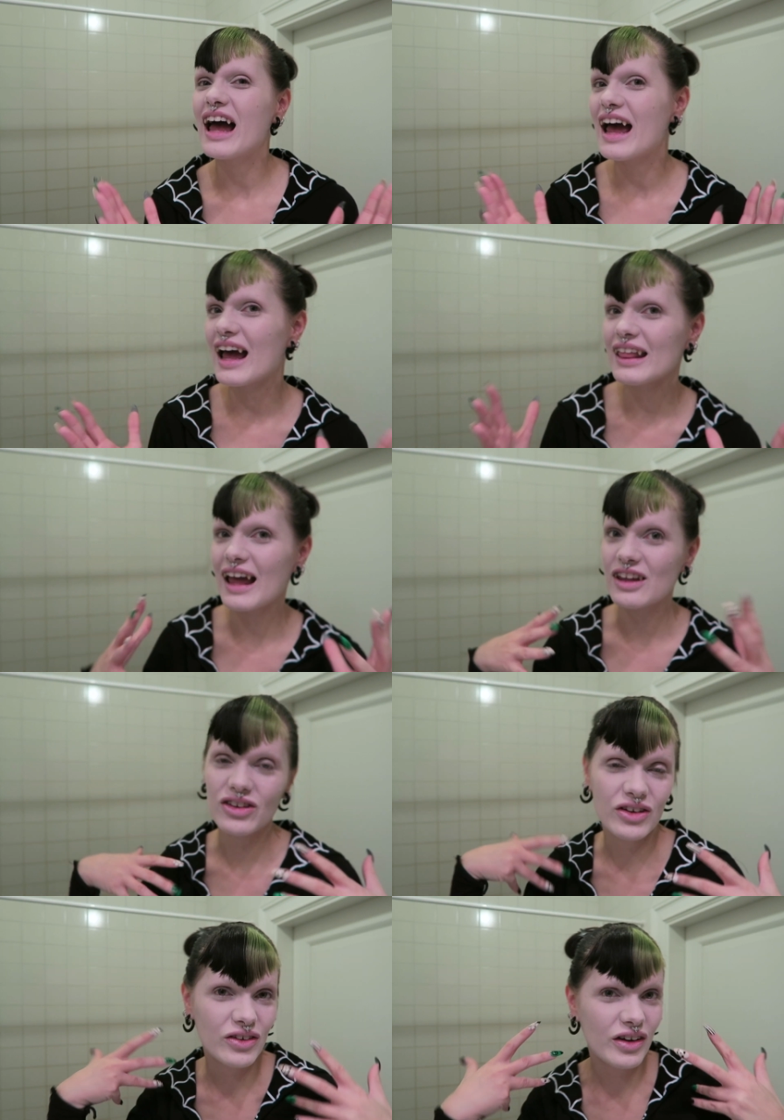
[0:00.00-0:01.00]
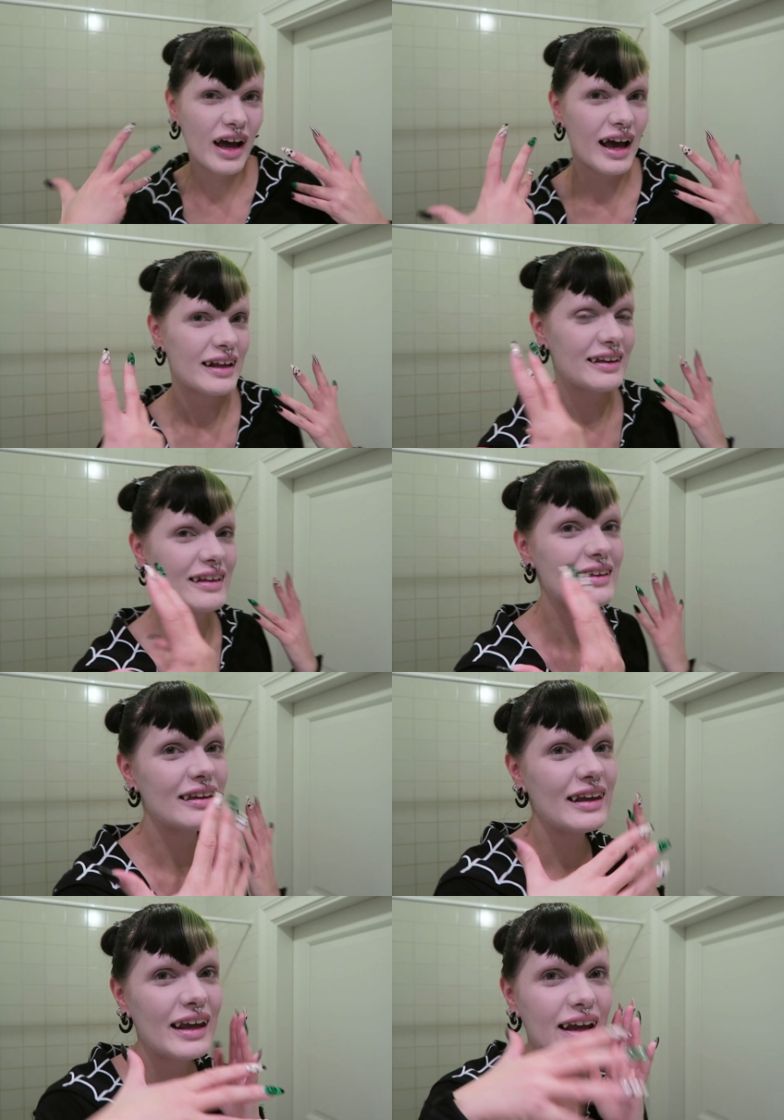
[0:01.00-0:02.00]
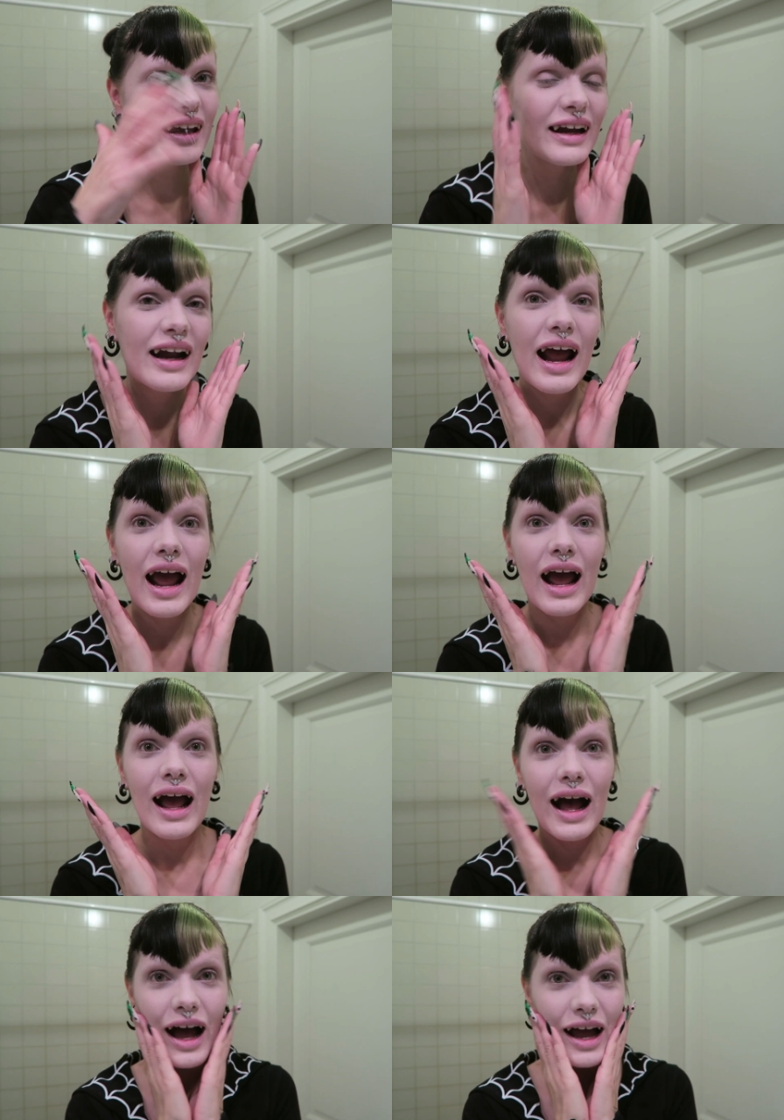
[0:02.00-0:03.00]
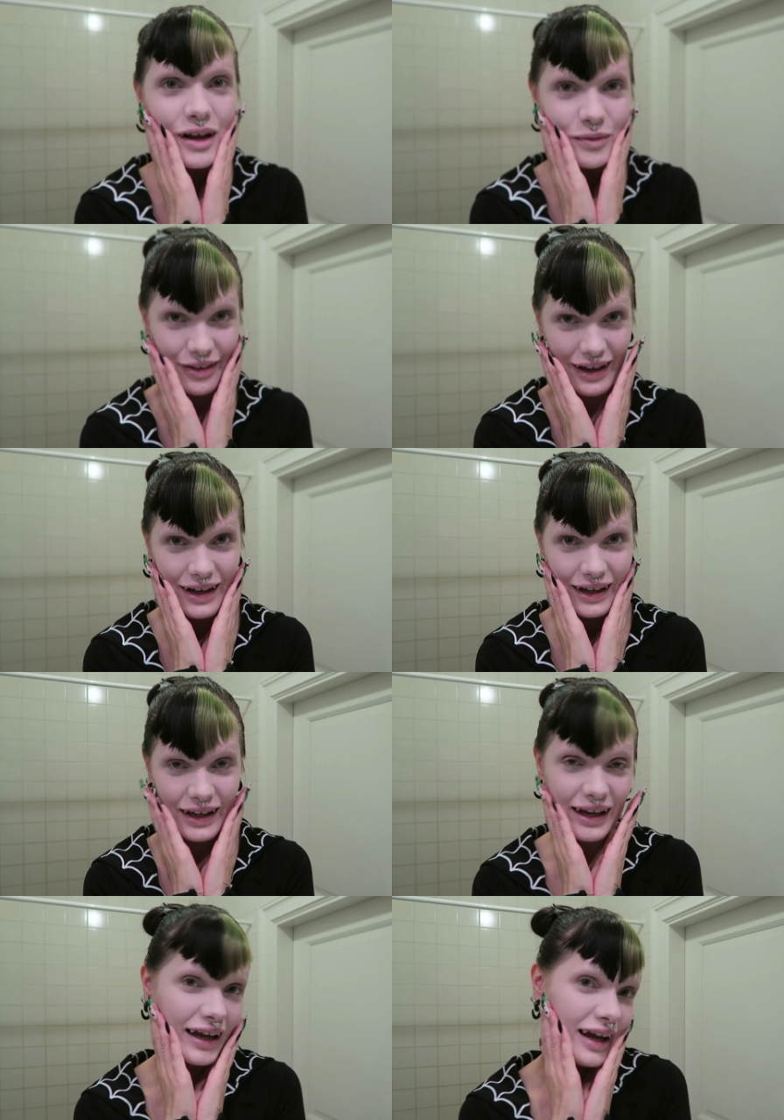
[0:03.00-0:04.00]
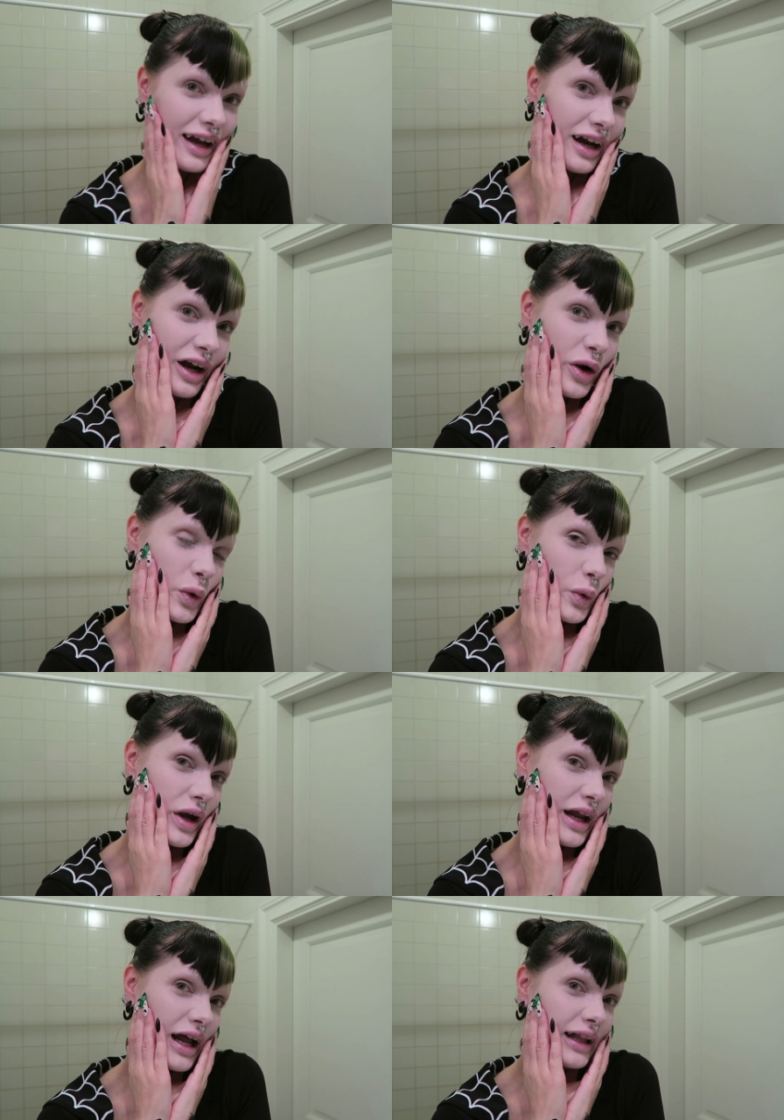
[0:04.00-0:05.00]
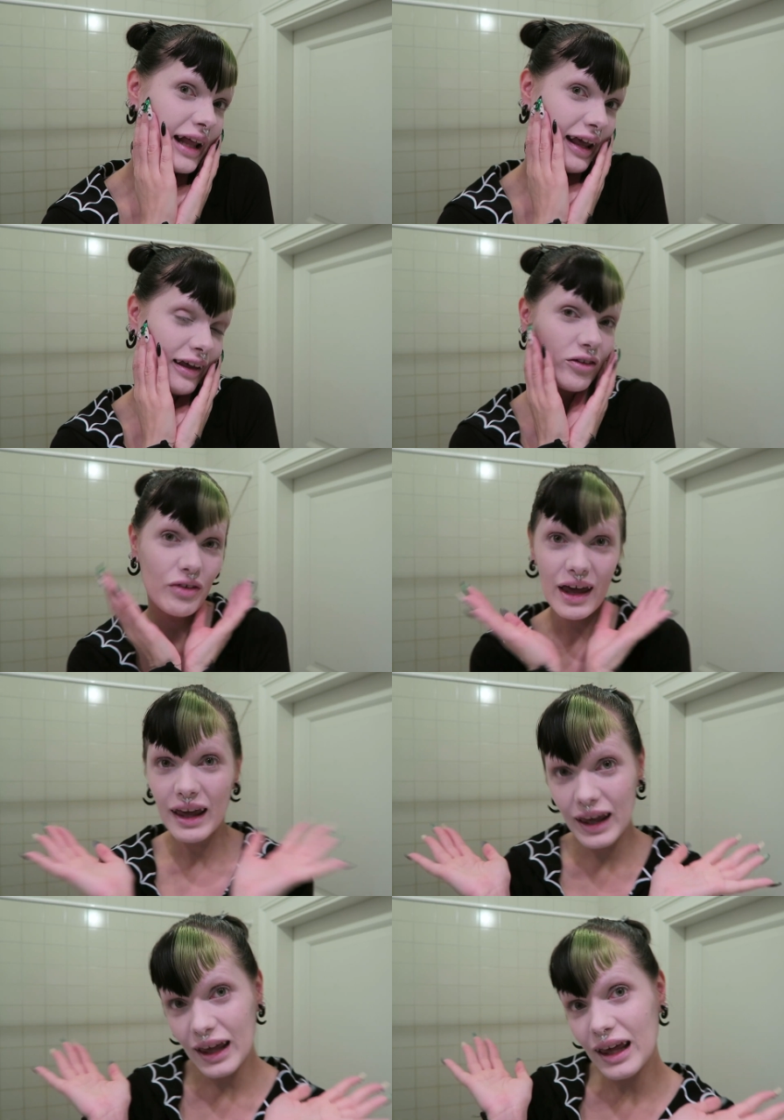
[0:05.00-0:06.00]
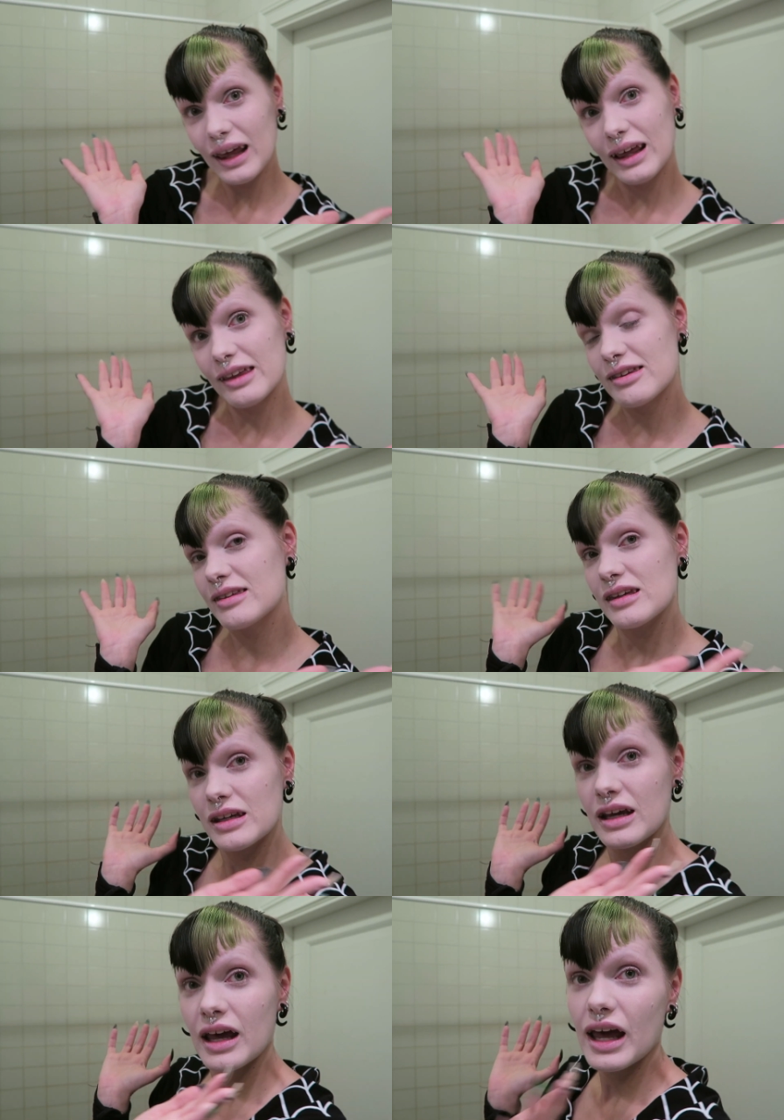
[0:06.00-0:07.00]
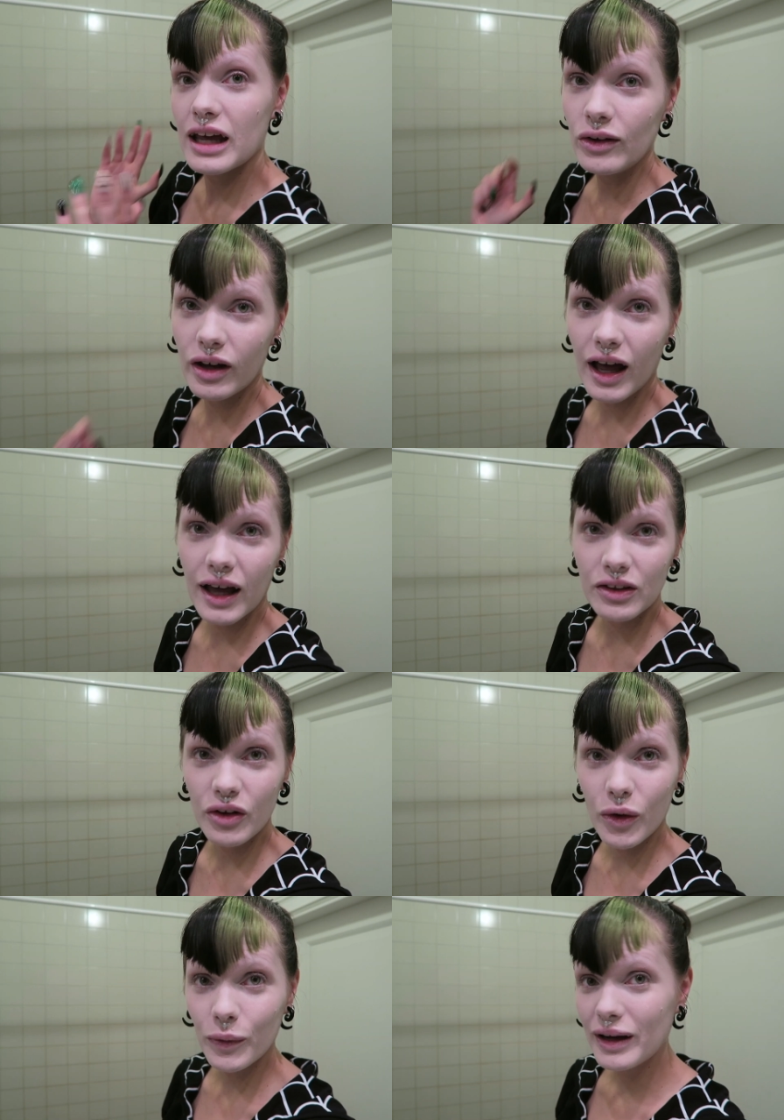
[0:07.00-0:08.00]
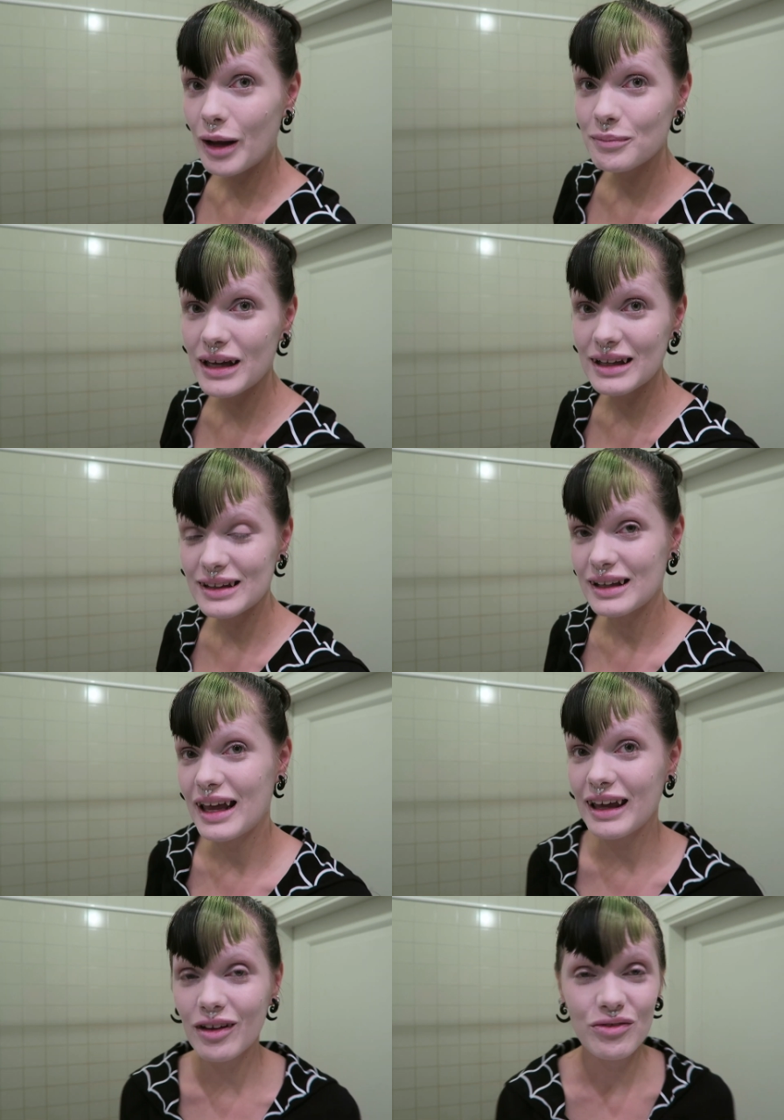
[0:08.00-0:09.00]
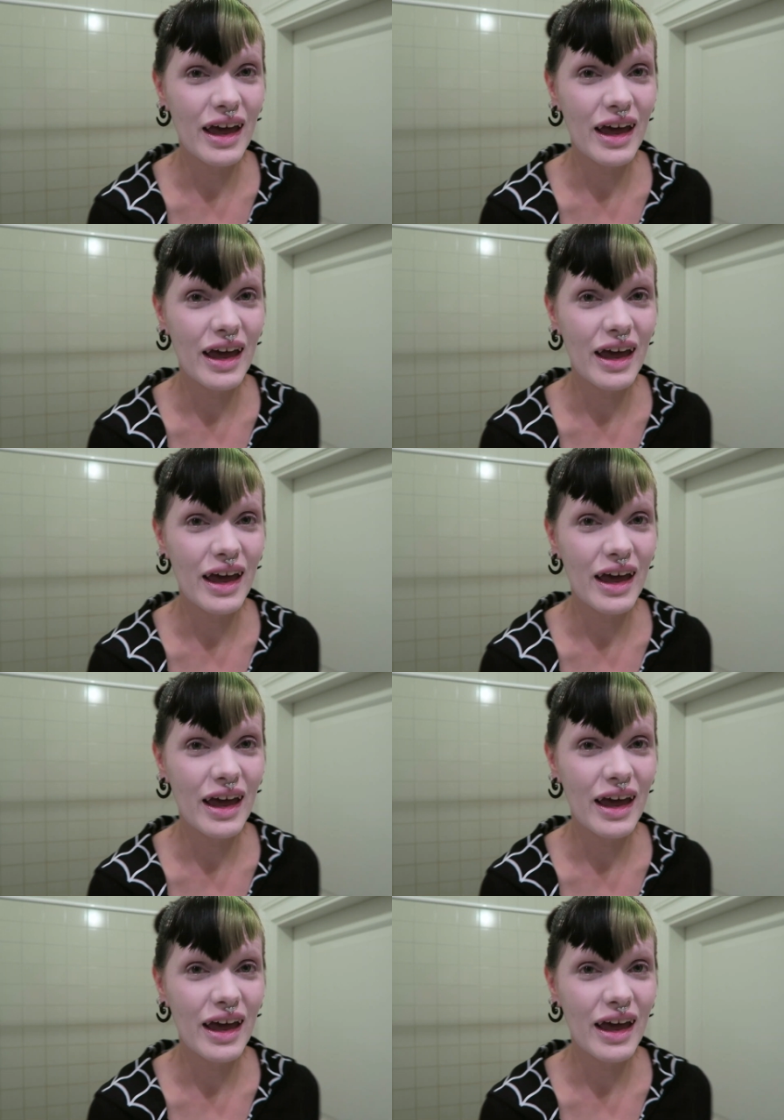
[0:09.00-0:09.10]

And as you guys can see here, I am standing here with a naked face, and you guys know what that means, a naked